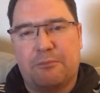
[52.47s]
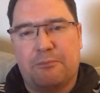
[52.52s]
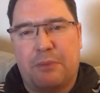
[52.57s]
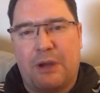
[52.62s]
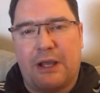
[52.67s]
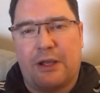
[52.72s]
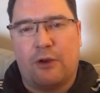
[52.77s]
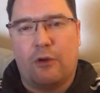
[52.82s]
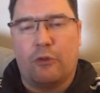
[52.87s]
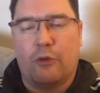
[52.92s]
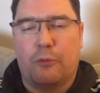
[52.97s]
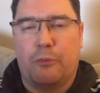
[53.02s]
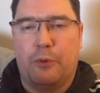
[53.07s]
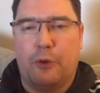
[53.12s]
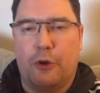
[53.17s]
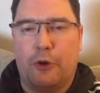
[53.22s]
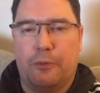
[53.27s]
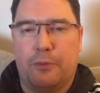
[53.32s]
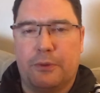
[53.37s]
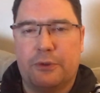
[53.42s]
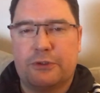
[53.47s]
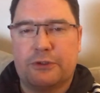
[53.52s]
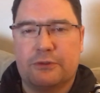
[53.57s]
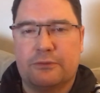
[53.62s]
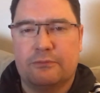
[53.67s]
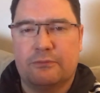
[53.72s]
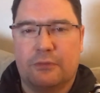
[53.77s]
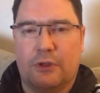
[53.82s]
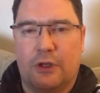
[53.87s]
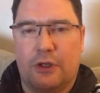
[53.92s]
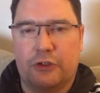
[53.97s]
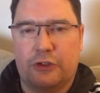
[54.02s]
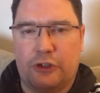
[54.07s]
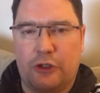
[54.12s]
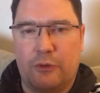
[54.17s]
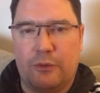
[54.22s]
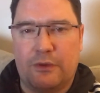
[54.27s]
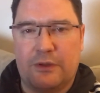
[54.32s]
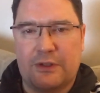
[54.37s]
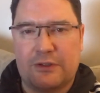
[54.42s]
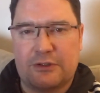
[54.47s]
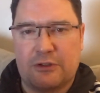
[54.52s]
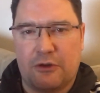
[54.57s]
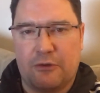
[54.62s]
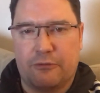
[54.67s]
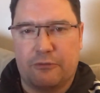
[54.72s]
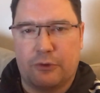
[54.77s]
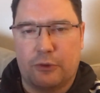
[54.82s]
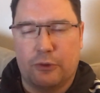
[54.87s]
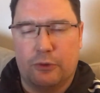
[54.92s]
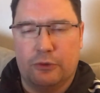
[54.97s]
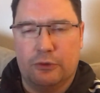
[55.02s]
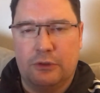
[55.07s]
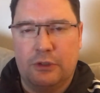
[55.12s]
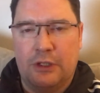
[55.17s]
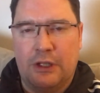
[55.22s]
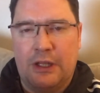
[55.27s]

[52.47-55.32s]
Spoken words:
back on the purpose of doing this overall,